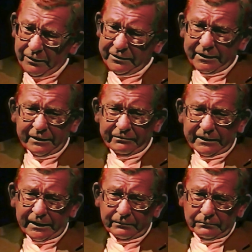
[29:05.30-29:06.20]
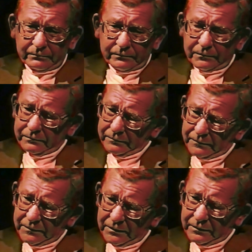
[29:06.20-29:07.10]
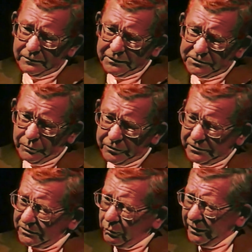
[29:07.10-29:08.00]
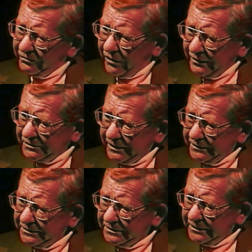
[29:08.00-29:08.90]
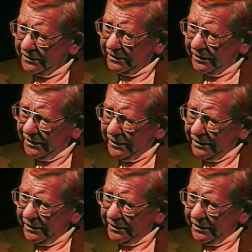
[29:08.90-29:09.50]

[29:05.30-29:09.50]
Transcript: and my mother giving them each person 25 cents